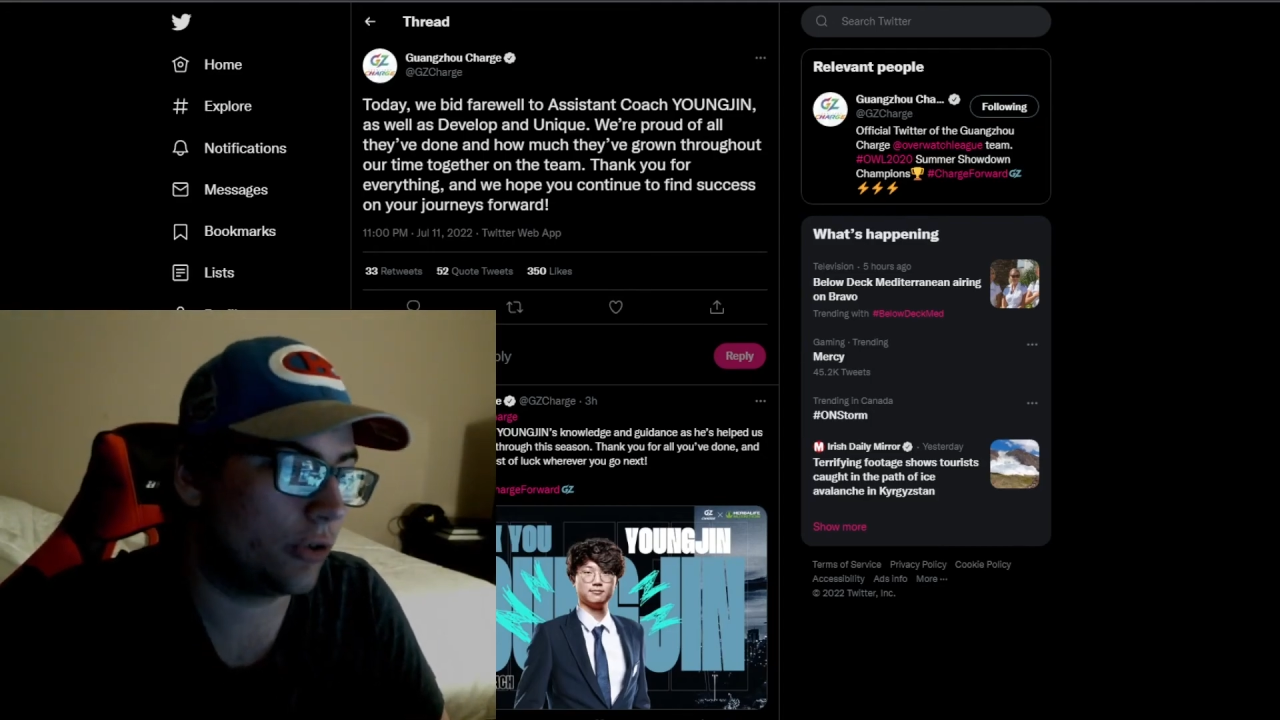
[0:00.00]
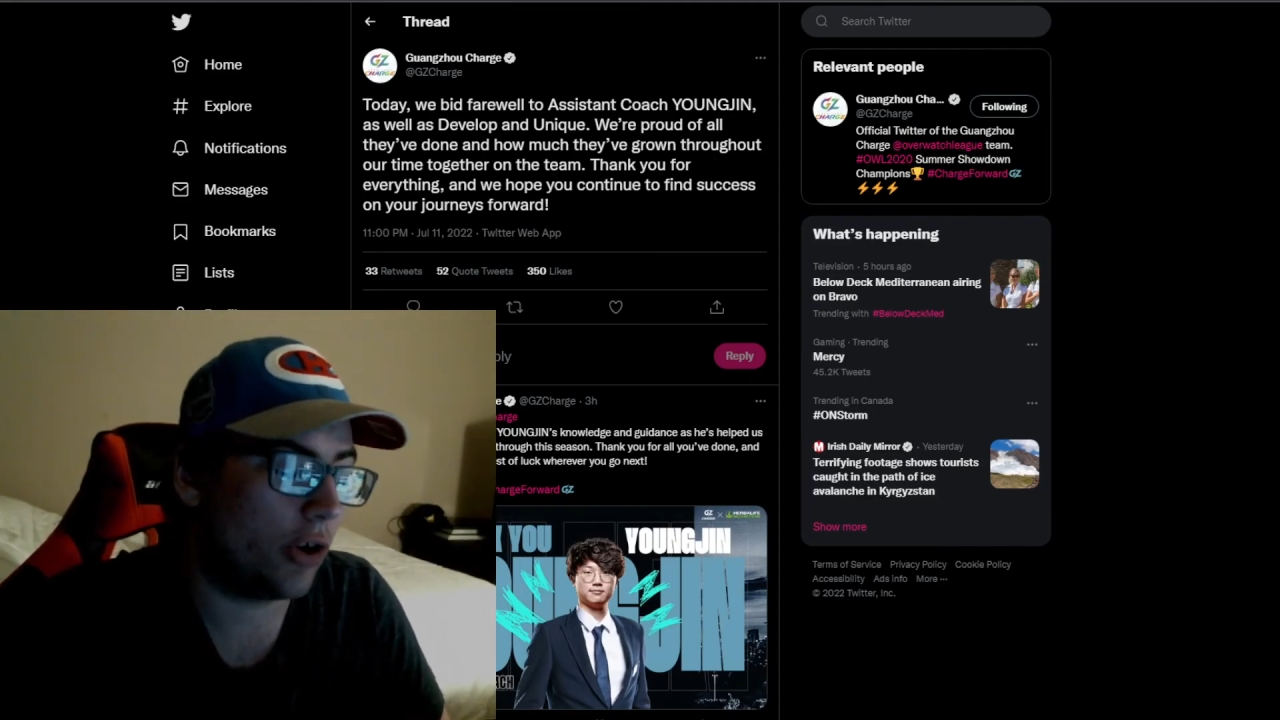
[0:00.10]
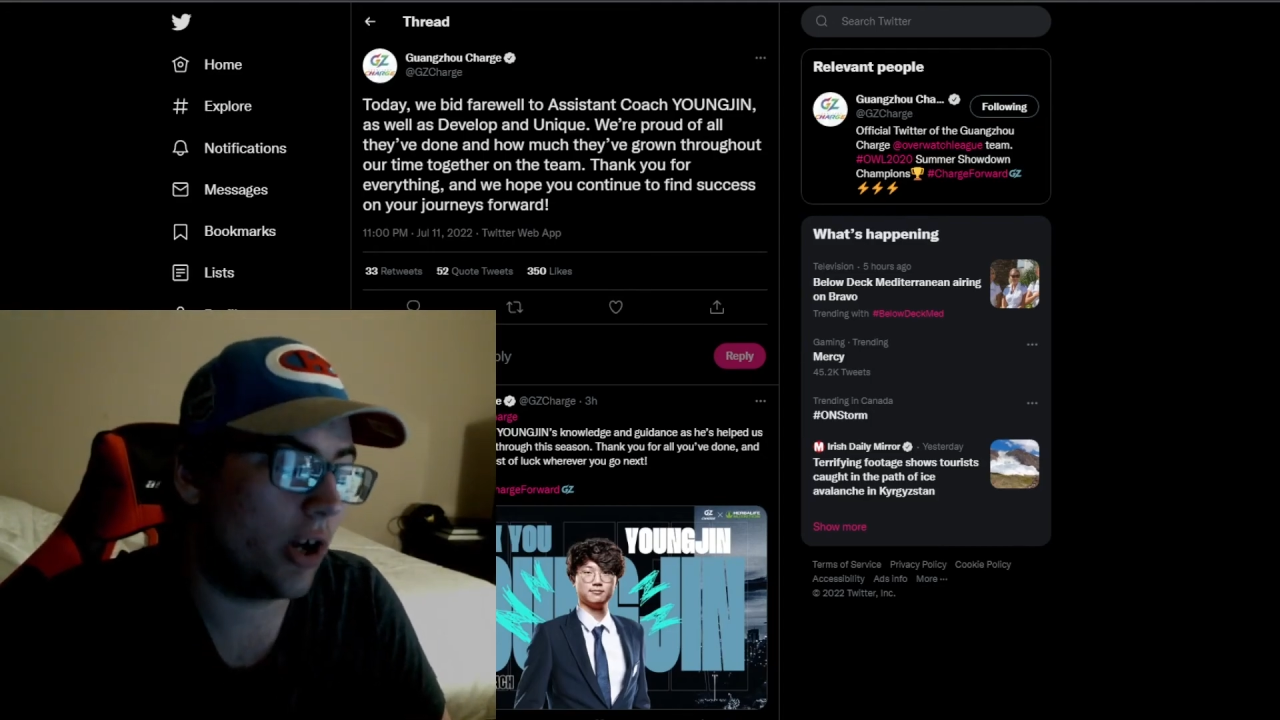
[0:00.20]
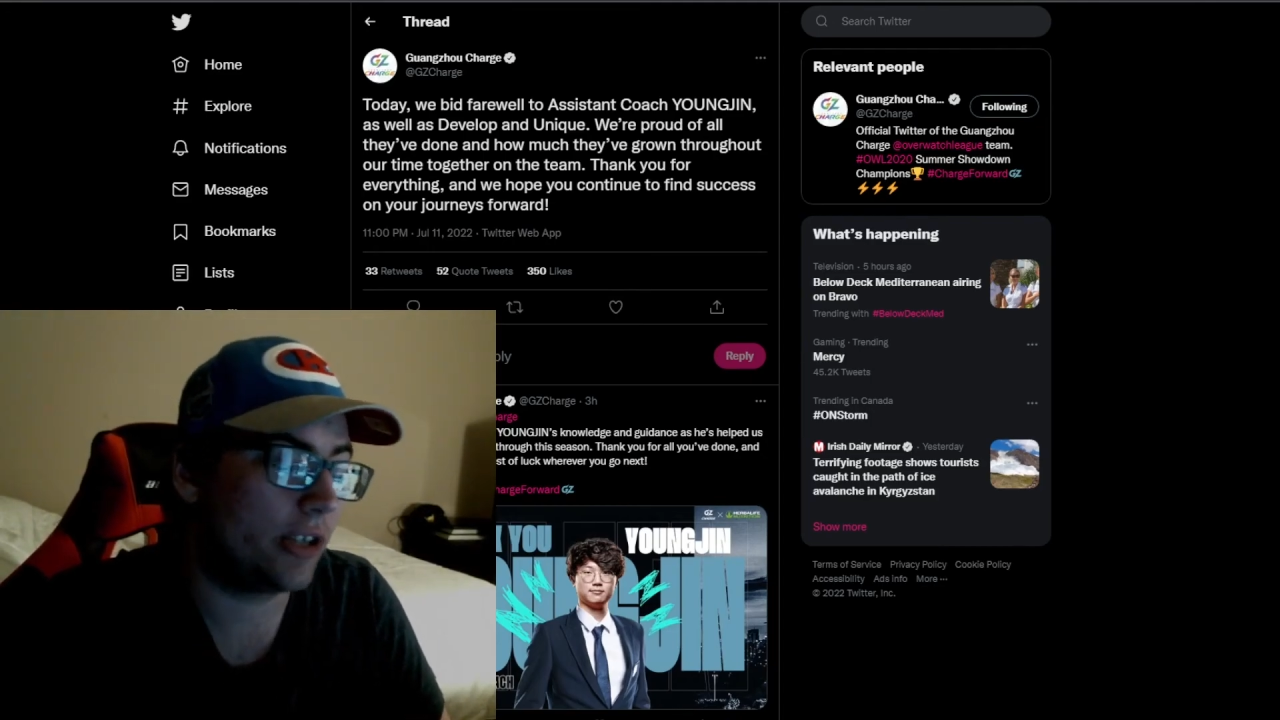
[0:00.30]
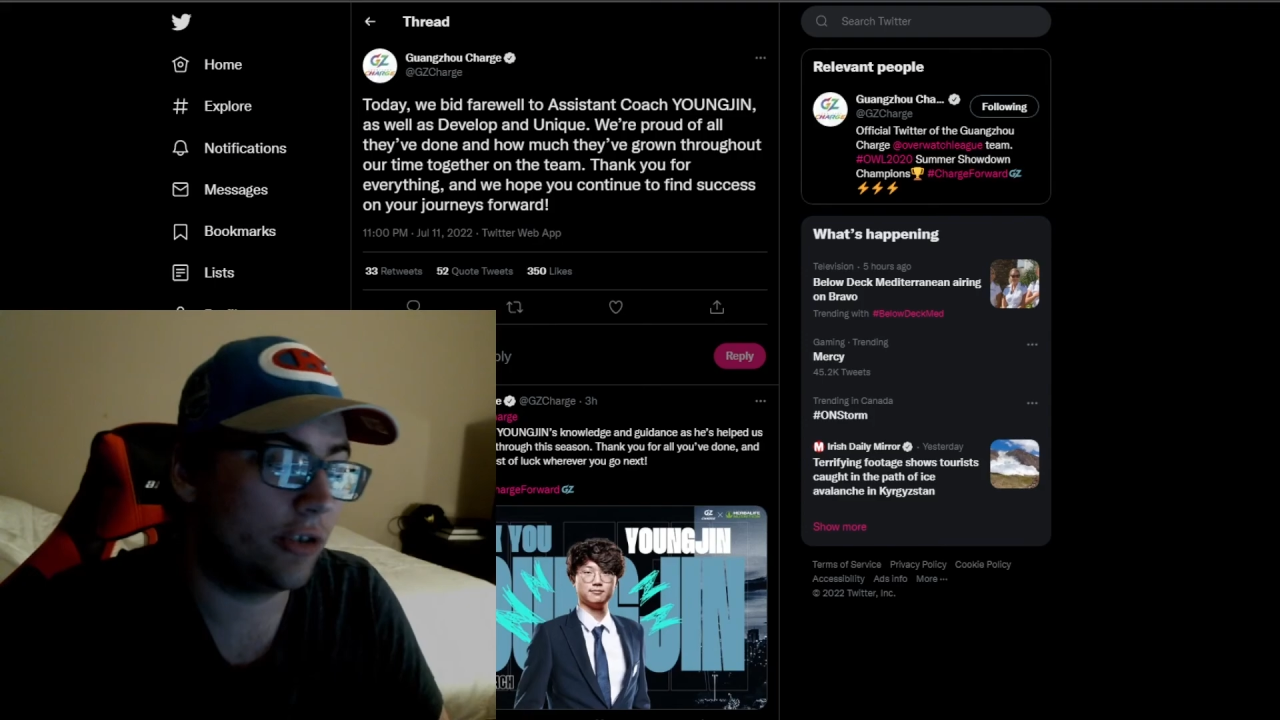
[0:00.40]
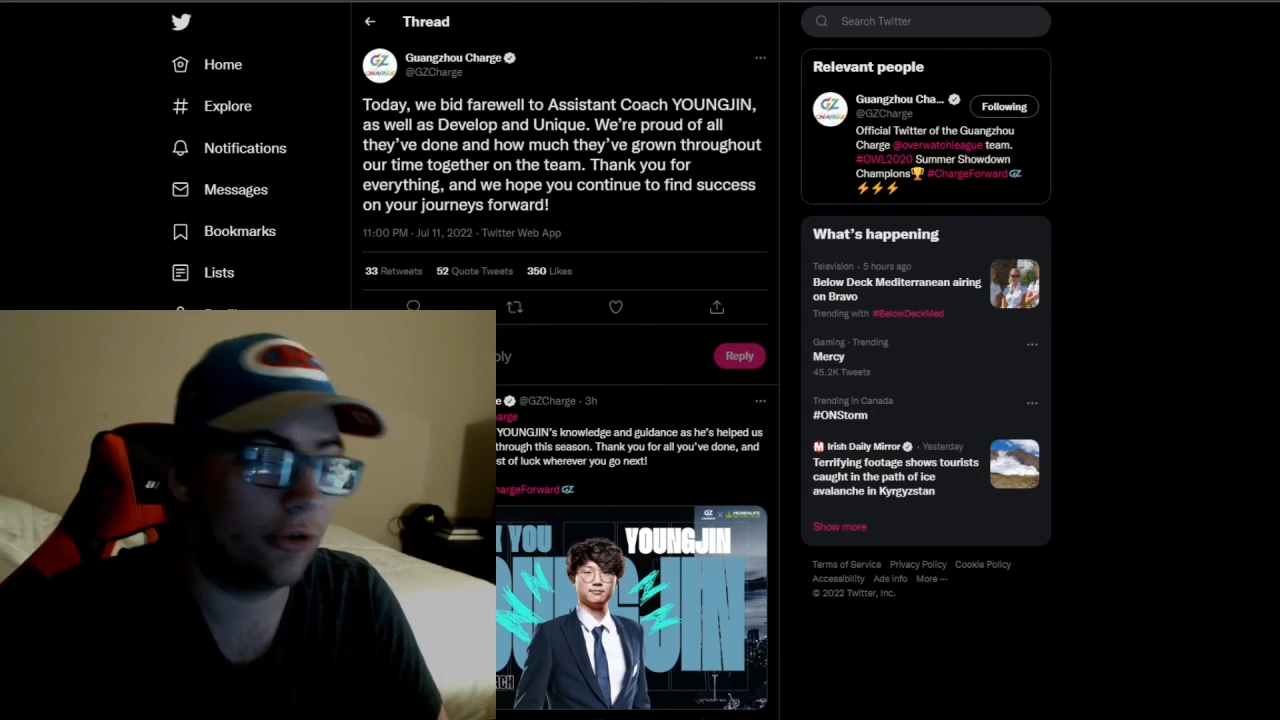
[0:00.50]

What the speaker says: Krong as your